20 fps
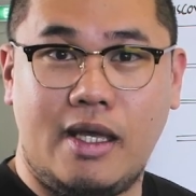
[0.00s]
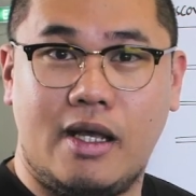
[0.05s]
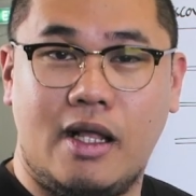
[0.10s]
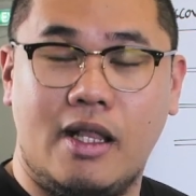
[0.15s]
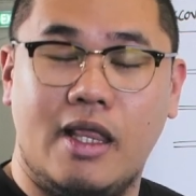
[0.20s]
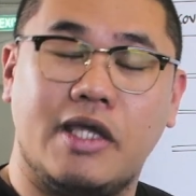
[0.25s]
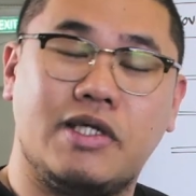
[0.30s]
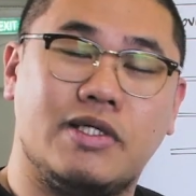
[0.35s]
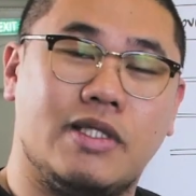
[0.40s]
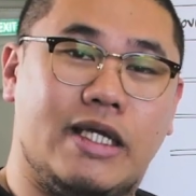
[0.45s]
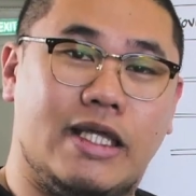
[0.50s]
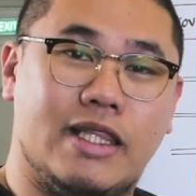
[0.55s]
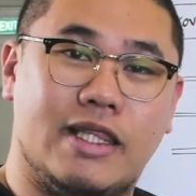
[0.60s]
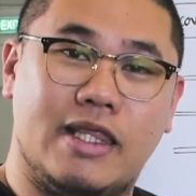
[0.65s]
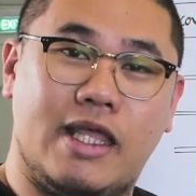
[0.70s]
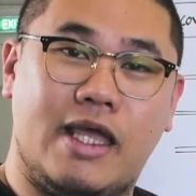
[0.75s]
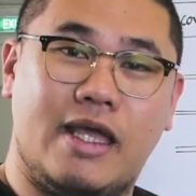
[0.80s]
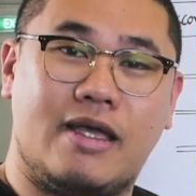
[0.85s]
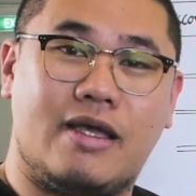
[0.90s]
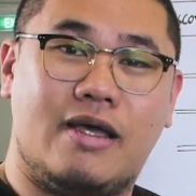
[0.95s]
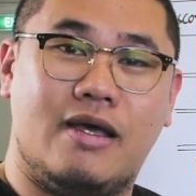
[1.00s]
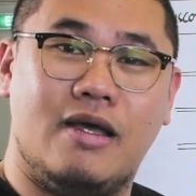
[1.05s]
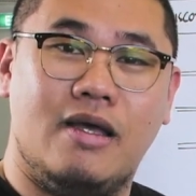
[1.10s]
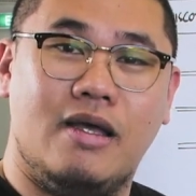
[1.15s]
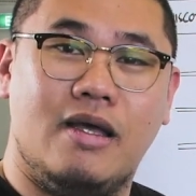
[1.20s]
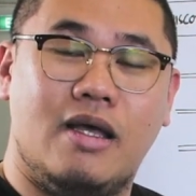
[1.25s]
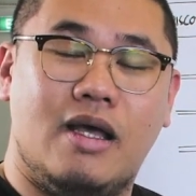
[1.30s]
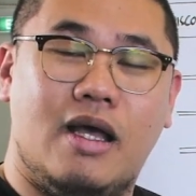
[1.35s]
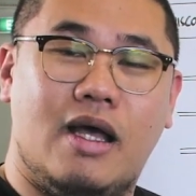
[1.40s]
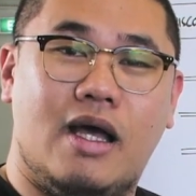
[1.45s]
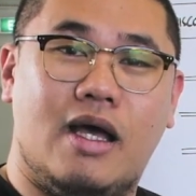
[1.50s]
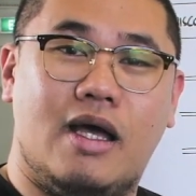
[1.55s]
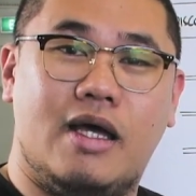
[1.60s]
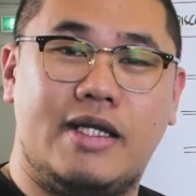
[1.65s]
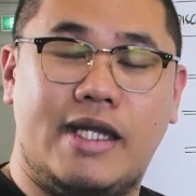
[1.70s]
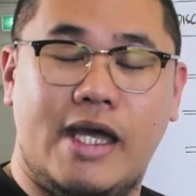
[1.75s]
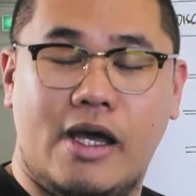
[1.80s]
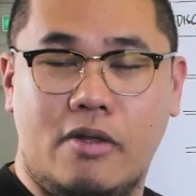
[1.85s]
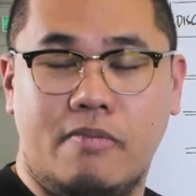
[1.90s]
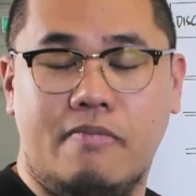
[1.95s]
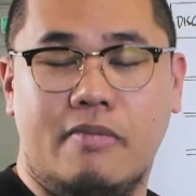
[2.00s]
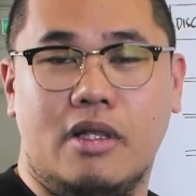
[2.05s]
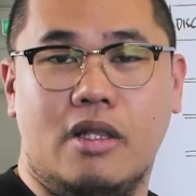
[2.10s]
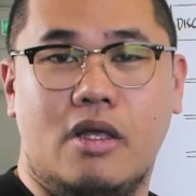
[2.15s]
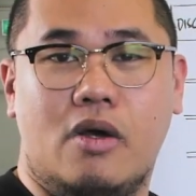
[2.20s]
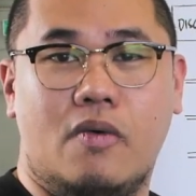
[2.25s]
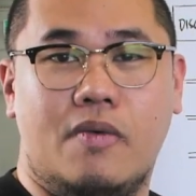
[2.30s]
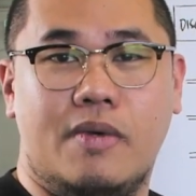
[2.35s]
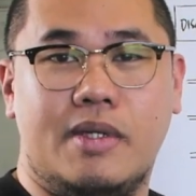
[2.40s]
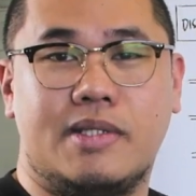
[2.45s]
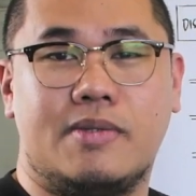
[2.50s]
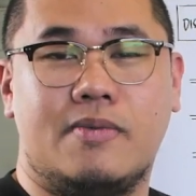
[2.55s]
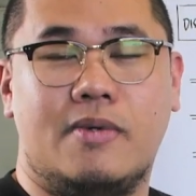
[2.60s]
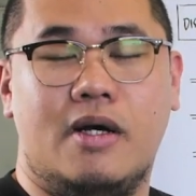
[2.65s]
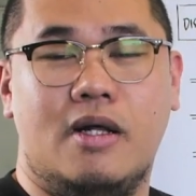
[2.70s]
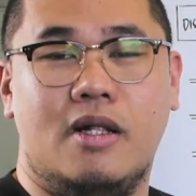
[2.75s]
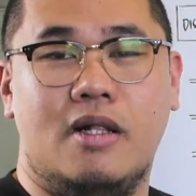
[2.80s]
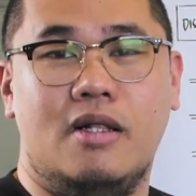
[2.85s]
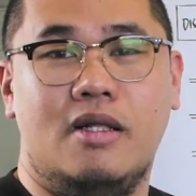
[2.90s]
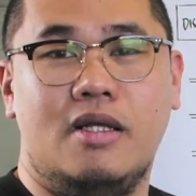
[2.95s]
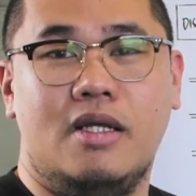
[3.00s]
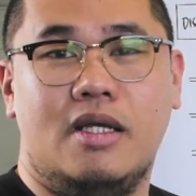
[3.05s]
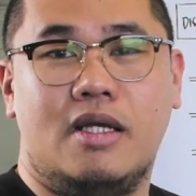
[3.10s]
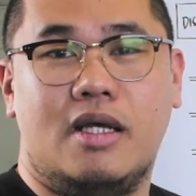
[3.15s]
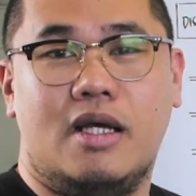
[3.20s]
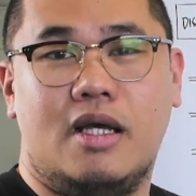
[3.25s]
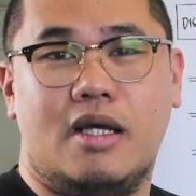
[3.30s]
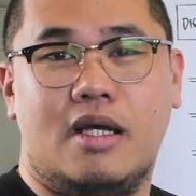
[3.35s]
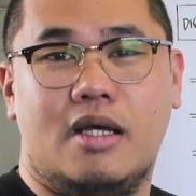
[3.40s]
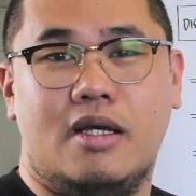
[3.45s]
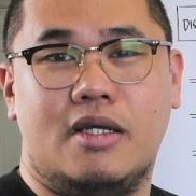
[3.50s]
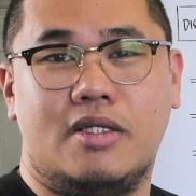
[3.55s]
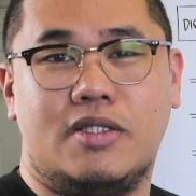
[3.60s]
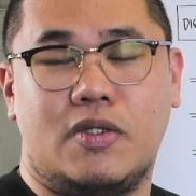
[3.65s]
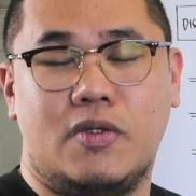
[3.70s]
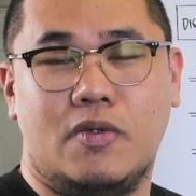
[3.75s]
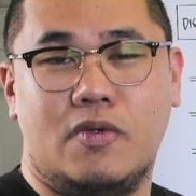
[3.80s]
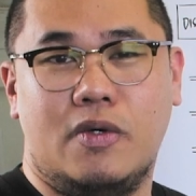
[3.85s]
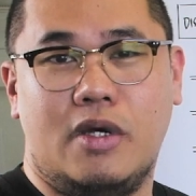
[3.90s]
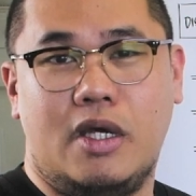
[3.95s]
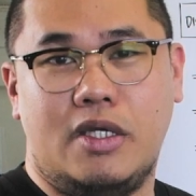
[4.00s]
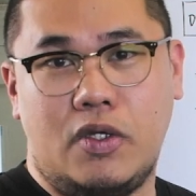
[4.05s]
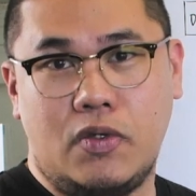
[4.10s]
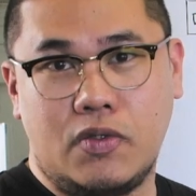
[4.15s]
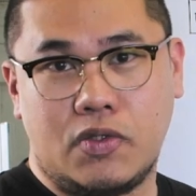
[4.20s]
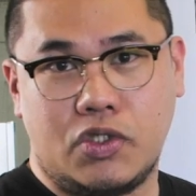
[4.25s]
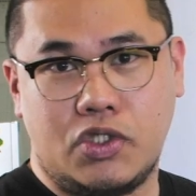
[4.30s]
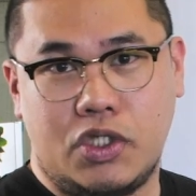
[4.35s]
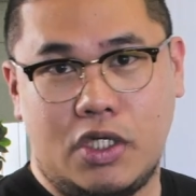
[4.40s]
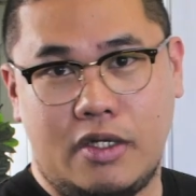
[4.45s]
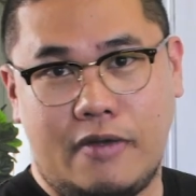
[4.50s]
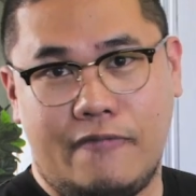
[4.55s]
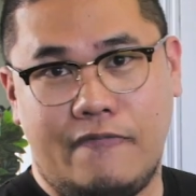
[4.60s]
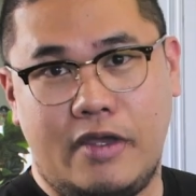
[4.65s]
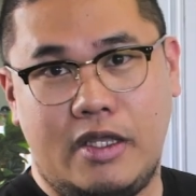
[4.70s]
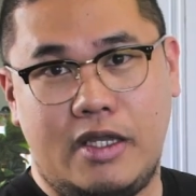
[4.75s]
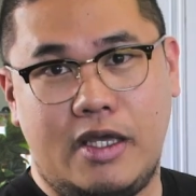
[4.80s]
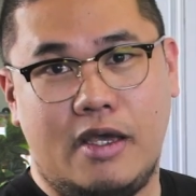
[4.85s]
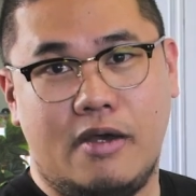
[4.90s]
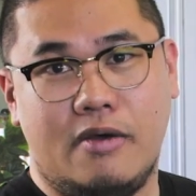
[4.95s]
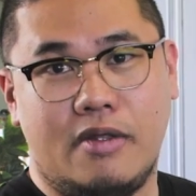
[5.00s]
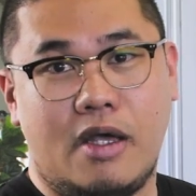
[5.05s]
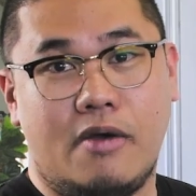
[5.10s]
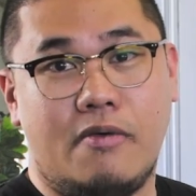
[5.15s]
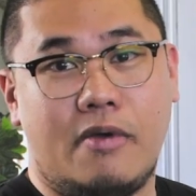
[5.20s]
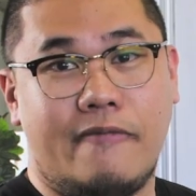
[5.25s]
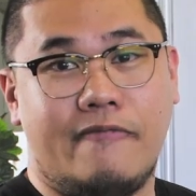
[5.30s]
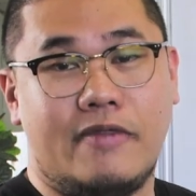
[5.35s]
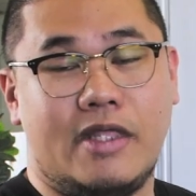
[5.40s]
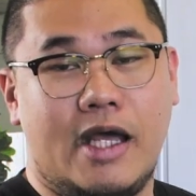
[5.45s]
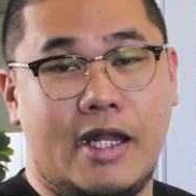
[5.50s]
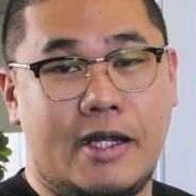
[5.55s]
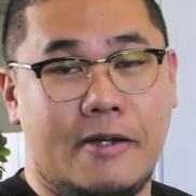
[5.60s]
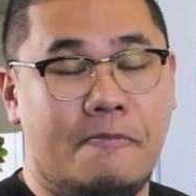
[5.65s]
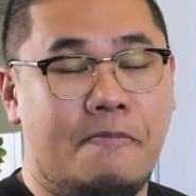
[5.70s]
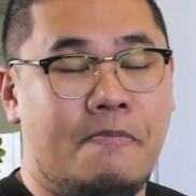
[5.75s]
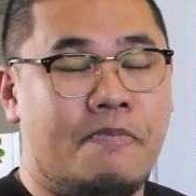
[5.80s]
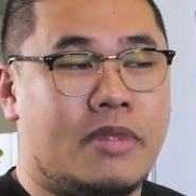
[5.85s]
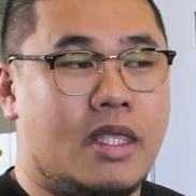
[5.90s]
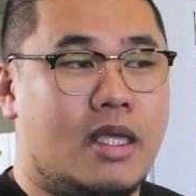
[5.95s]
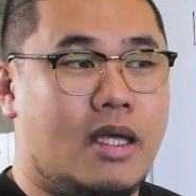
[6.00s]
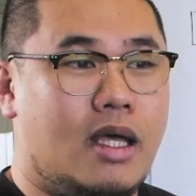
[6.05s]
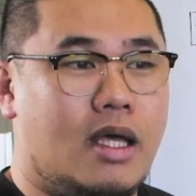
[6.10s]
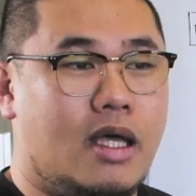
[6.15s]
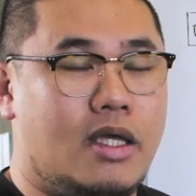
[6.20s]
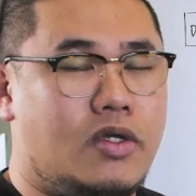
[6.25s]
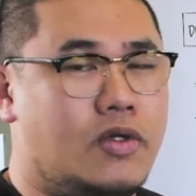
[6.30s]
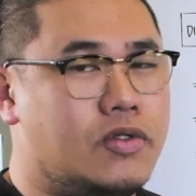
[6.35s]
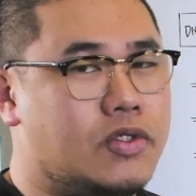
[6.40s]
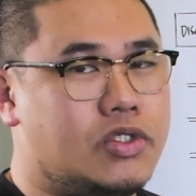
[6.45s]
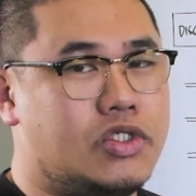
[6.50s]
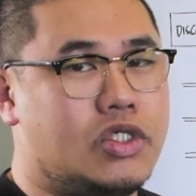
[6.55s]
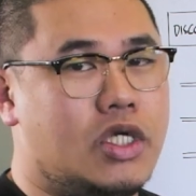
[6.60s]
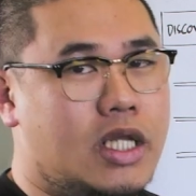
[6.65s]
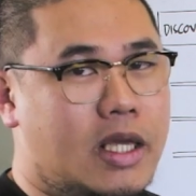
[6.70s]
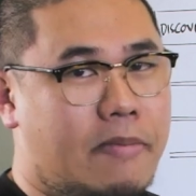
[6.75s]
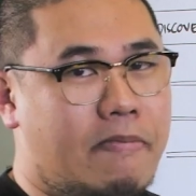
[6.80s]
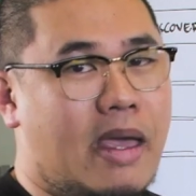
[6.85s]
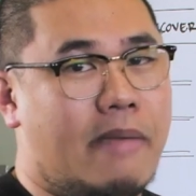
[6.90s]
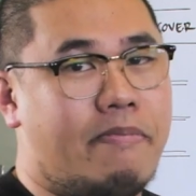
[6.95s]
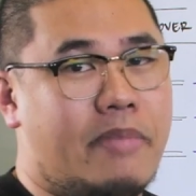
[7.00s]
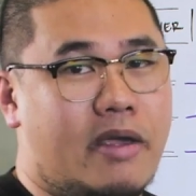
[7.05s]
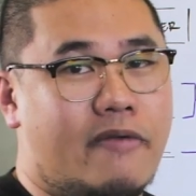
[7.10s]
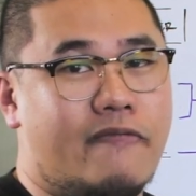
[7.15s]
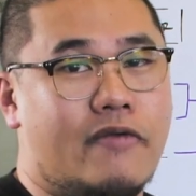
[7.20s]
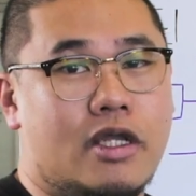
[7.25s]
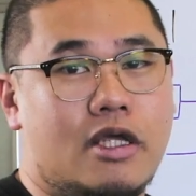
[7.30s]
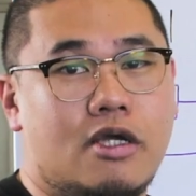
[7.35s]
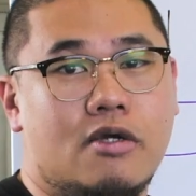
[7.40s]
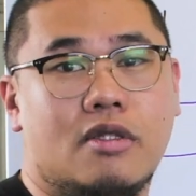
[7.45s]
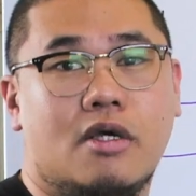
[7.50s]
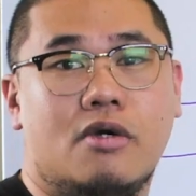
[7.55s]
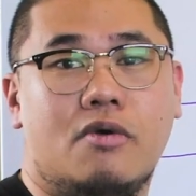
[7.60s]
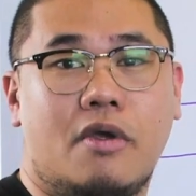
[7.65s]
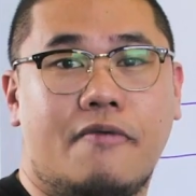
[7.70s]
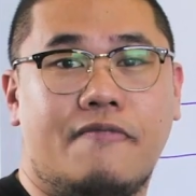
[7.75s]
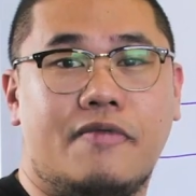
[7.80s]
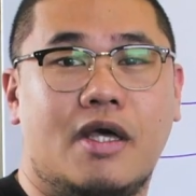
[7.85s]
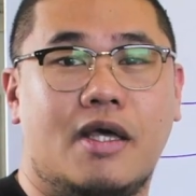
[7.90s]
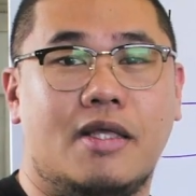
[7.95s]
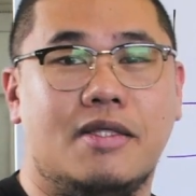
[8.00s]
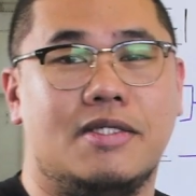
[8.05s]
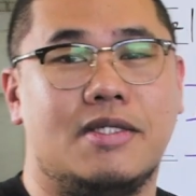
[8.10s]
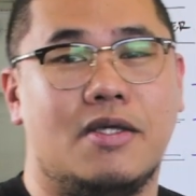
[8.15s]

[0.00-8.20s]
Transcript: I'll actually link down below as well to a user journey video that we've done, user journey mapping video that we've done.